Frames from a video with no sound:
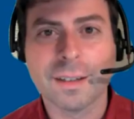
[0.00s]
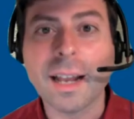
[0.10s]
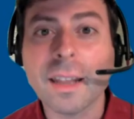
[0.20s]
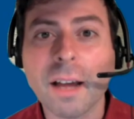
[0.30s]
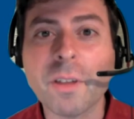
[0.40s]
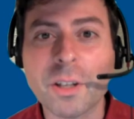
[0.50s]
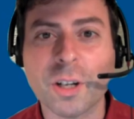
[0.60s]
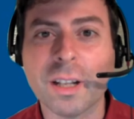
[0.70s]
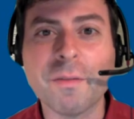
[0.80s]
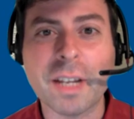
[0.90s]
I love that
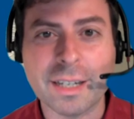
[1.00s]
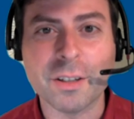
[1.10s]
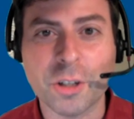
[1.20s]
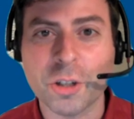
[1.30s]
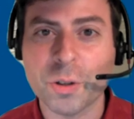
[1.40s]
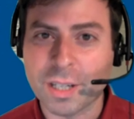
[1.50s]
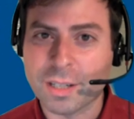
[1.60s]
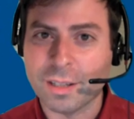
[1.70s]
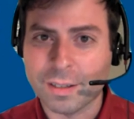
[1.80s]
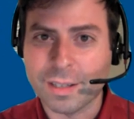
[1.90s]
you love the idea that you're
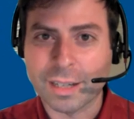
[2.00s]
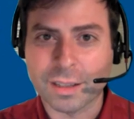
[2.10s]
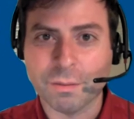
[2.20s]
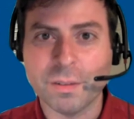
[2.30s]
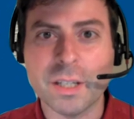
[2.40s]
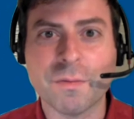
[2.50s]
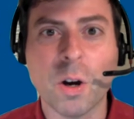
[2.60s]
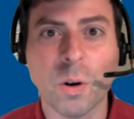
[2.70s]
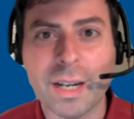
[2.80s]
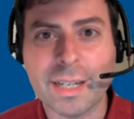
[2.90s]
doing these
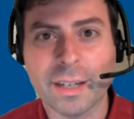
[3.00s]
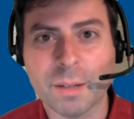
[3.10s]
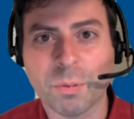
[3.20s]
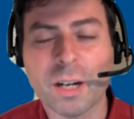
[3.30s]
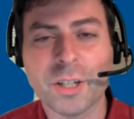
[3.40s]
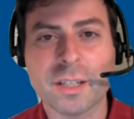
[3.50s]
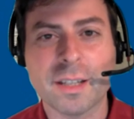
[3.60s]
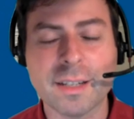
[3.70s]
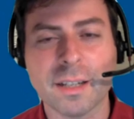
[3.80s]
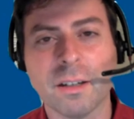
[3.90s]
photo identity projects.
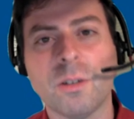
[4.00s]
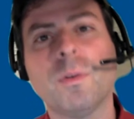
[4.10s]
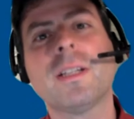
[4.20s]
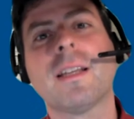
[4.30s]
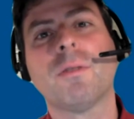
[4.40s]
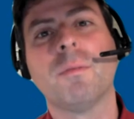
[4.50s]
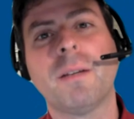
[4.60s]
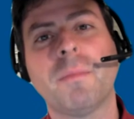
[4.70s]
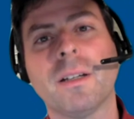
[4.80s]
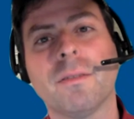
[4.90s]
What does that
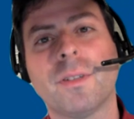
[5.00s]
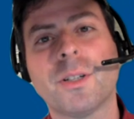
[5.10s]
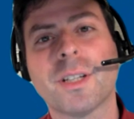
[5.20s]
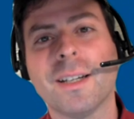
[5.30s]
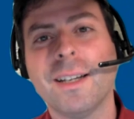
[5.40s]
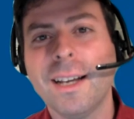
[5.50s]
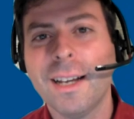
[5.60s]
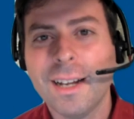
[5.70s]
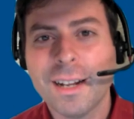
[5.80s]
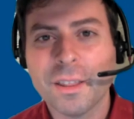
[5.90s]
remind me of?
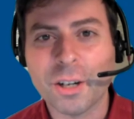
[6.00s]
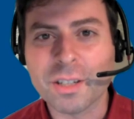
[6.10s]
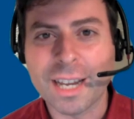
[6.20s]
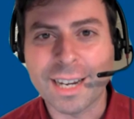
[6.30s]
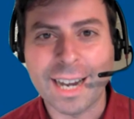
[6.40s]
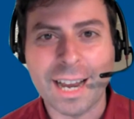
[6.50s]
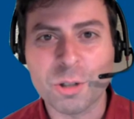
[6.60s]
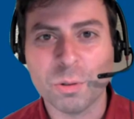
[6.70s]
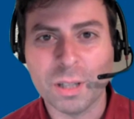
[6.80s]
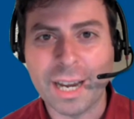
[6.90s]
There's like an
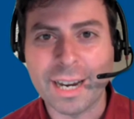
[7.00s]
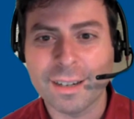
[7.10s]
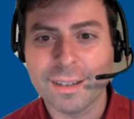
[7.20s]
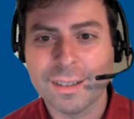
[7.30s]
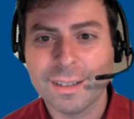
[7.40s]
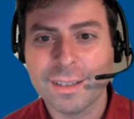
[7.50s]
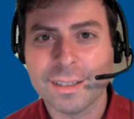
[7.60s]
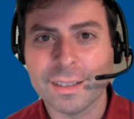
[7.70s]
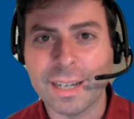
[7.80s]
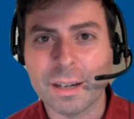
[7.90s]
actual
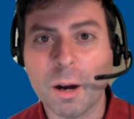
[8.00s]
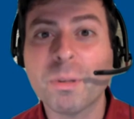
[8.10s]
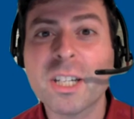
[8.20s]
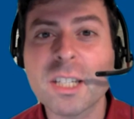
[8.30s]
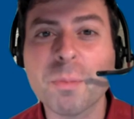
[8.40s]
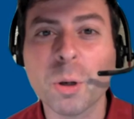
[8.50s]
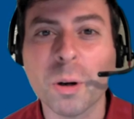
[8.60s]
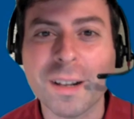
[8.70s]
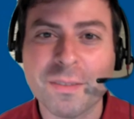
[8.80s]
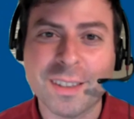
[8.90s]

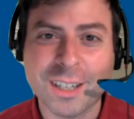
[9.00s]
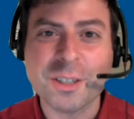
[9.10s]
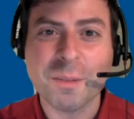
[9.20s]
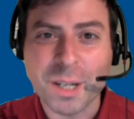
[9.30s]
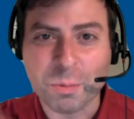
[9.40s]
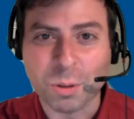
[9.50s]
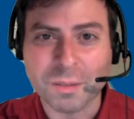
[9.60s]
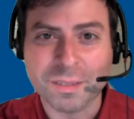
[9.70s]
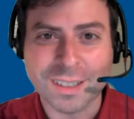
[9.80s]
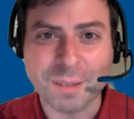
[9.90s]
participatory. Here's the
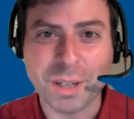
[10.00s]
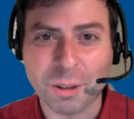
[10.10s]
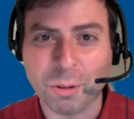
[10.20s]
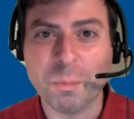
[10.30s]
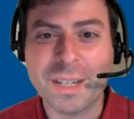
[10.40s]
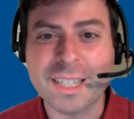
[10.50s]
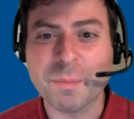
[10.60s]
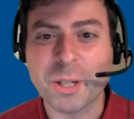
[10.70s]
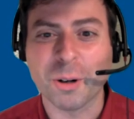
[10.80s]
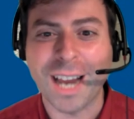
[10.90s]
buzzword I'm going to throw.
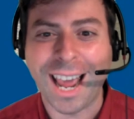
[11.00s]
Participatory.